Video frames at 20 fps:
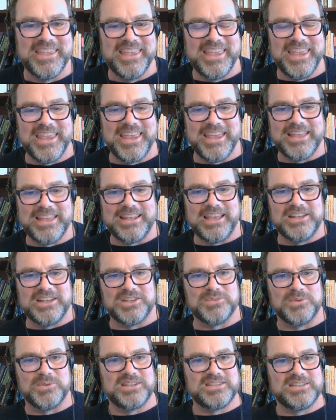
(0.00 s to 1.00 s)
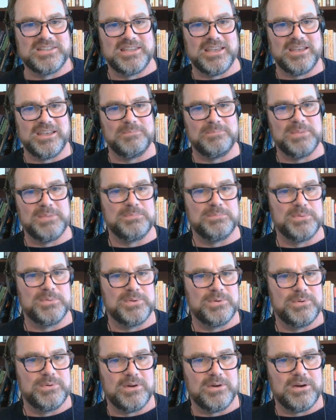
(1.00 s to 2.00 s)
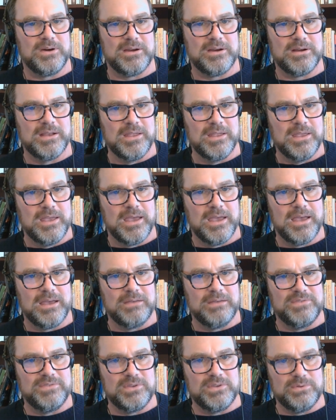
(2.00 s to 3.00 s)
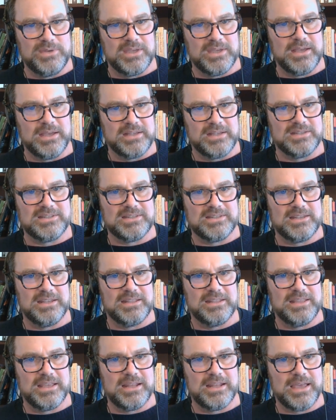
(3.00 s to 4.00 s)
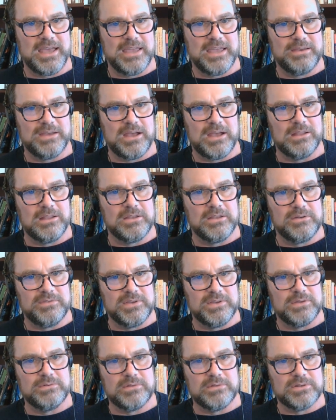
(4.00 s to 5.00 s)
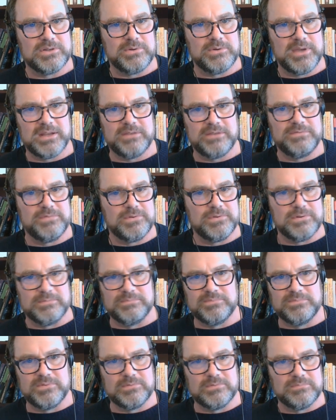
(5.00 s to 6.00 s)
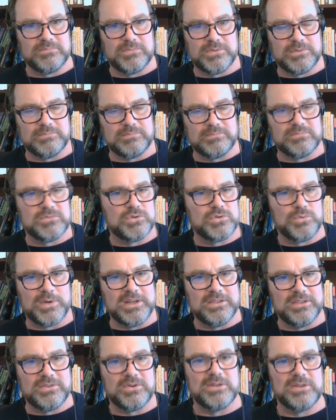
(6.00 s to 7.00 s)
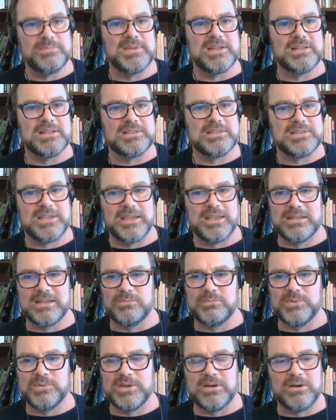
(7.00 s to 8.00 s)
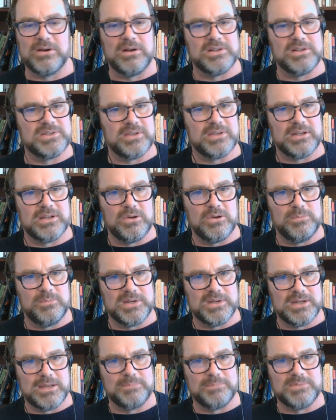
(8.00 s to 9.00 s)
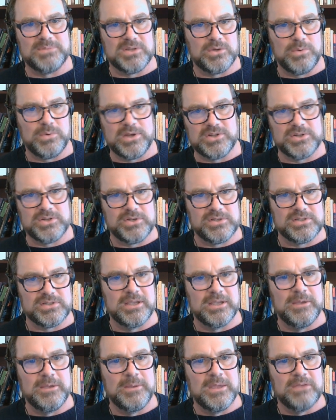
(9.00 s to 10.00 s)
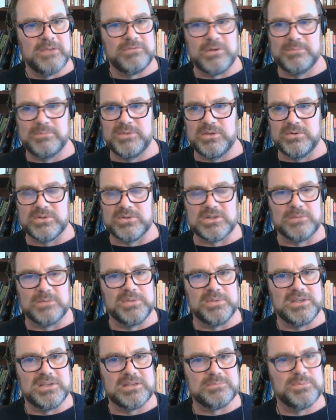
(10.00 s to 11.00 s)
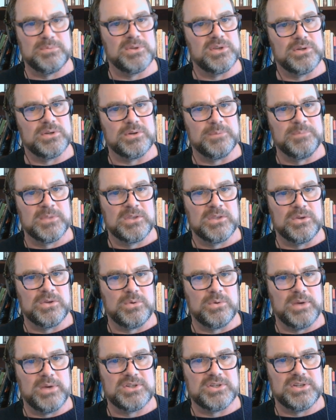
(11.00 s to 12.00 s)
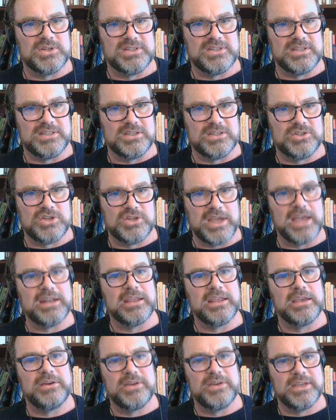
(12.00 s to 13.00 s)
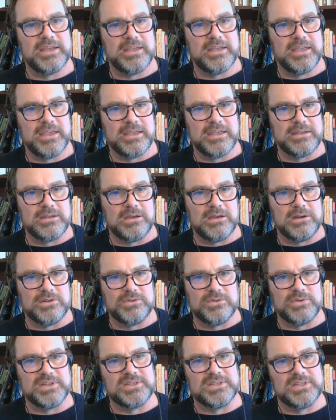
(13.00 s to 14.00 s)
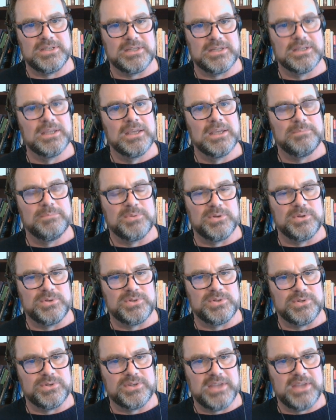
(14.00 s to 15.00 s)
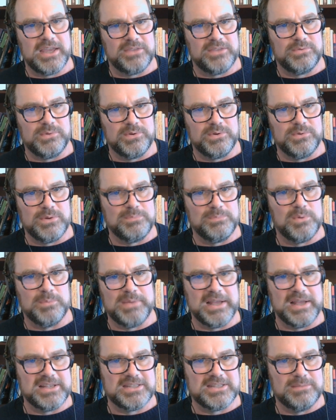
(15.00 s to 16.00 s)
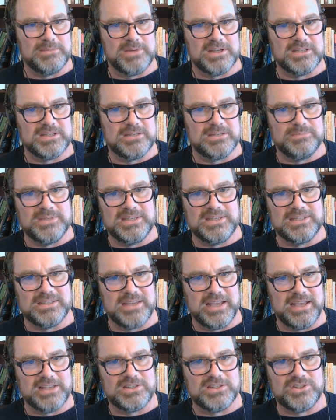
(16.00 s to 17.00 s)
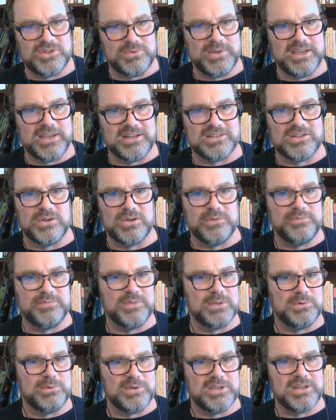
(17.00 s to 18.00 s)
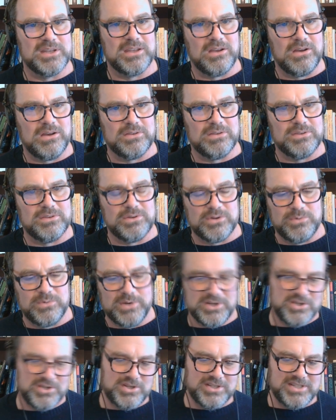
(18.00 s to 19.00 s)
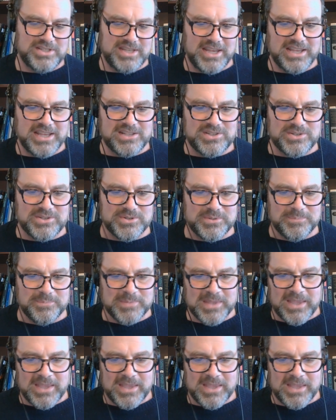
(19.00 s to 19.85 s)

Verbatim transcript: And I just want to tell people who are uh, viewing us that I, I'll interview Joanna for 20, 30 minutes, and we are also going to open it up to questions from you. So please put your, your questions in the chat area, and our trusty producer, Catherine Grip, will pass them on to me to ask Joanna. So hopefully we'll get all your questions answered.